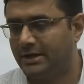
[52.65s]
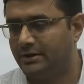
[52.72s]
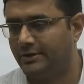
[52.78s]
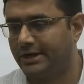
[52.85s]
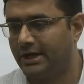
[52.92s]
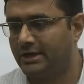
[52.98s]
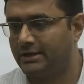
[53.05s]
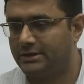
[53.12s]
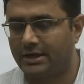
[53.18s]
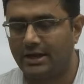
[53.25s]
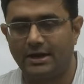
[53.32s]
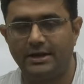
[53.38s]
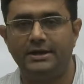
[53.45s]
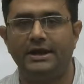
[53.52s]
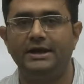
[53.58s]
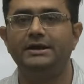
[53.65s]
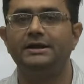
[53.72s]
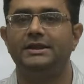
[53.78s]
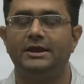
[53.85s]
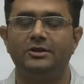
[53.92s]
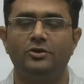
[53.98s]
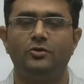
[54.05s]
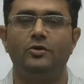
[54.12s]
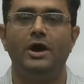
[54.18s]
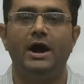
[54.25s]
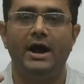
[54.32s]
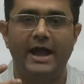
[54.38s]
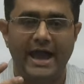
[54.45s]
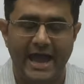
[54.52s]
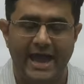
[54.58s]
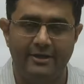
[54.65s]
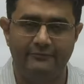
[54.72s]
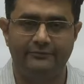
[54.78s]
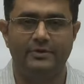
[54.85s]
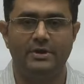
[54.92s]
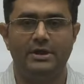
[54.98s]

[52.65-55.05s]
Okay, the content that you have,